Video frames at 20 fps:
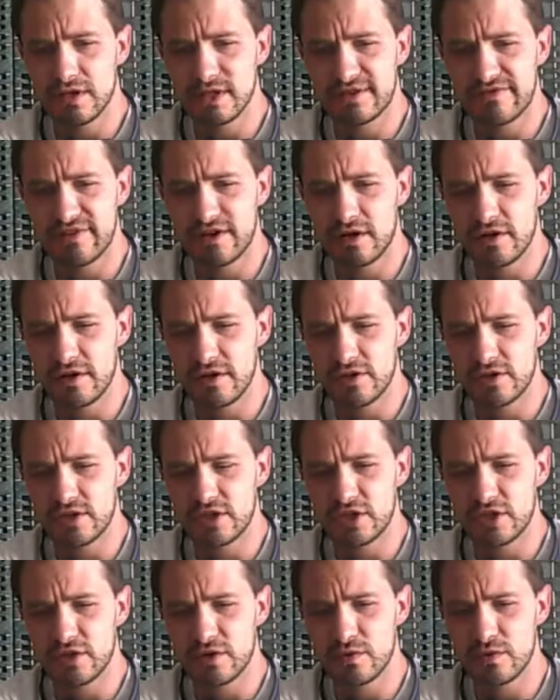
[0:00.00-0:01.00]
fair use
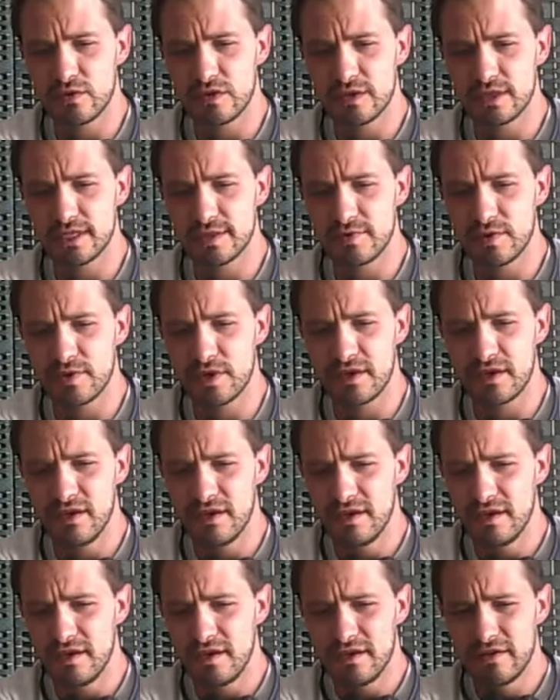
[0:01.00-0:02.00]
shit works, but
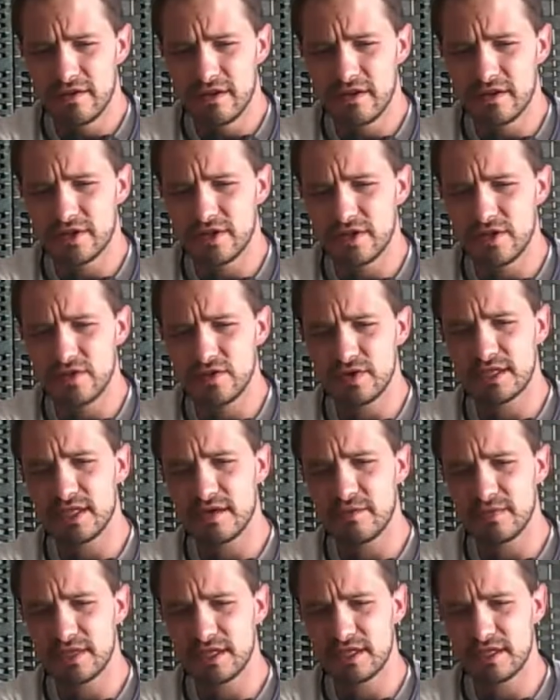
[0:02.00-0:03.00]
there's a new
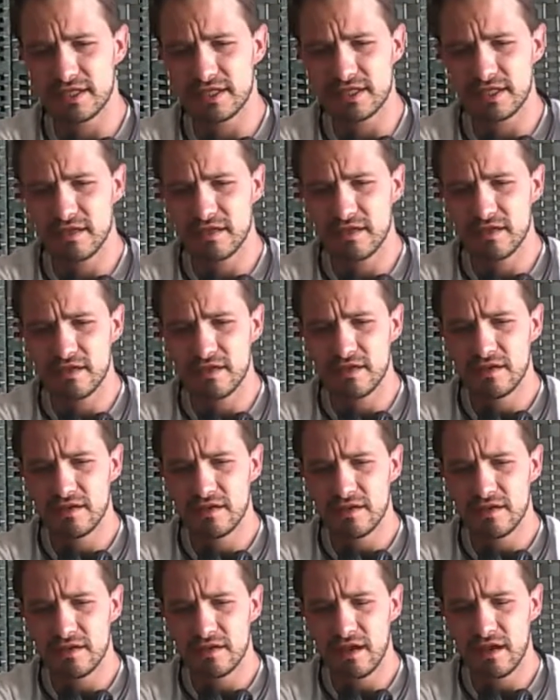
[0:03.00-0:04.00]
Simpsons
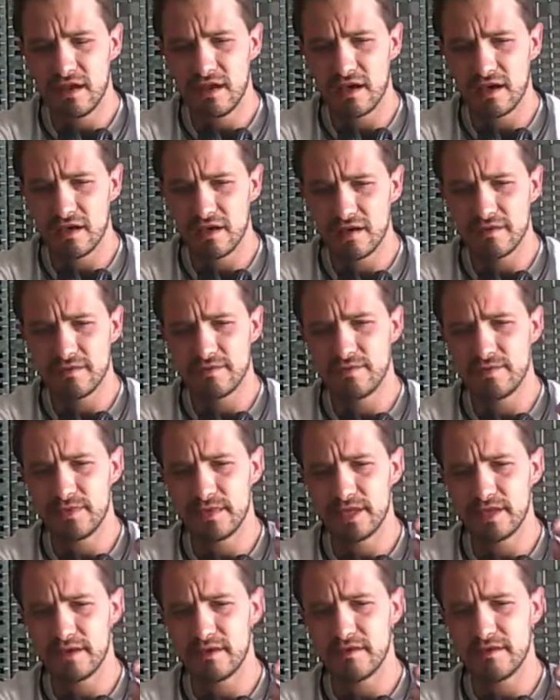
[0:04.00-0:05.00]

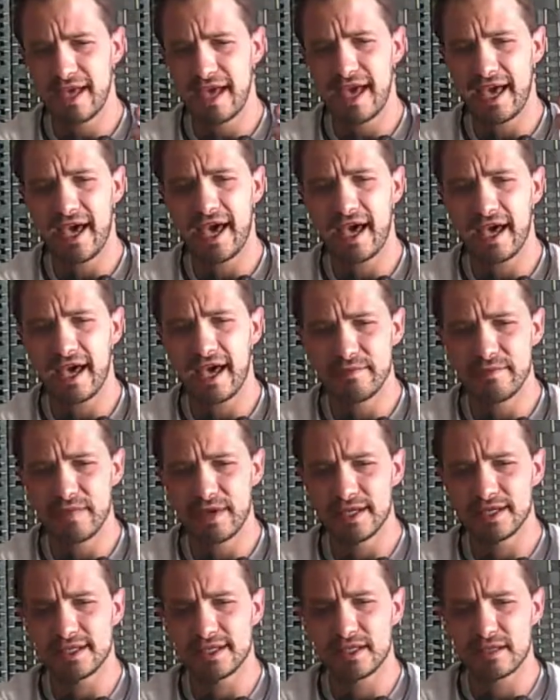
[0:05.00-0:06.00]
ad,
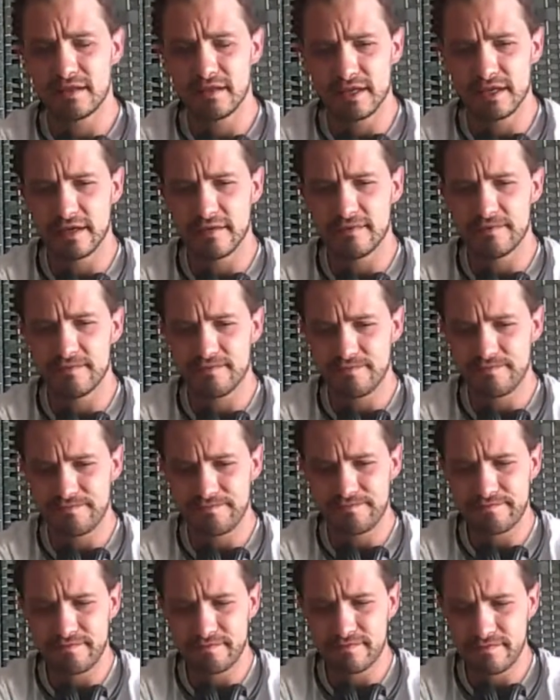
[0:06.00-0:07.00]
basically,
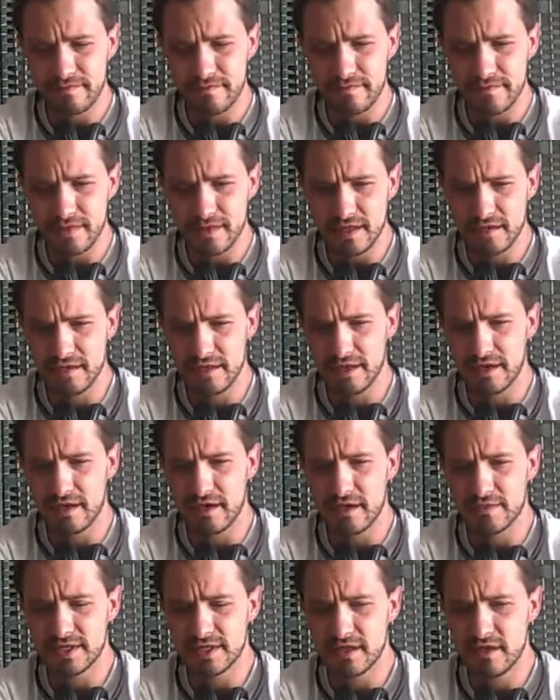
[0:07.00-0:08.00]
that
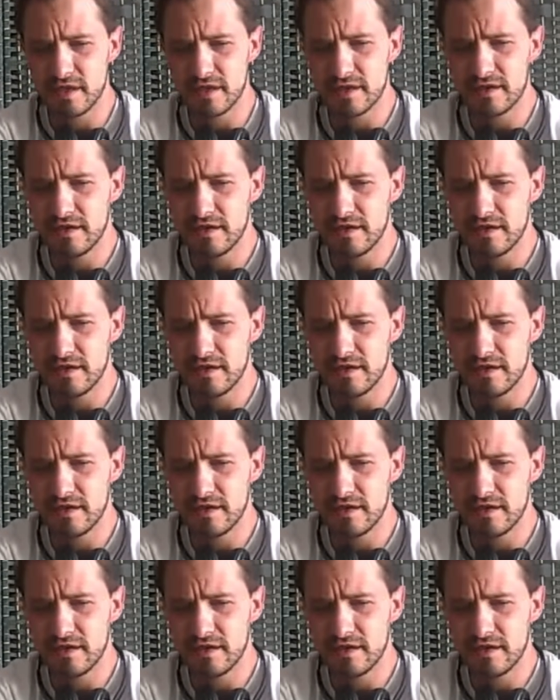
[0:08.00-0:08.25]
comes on,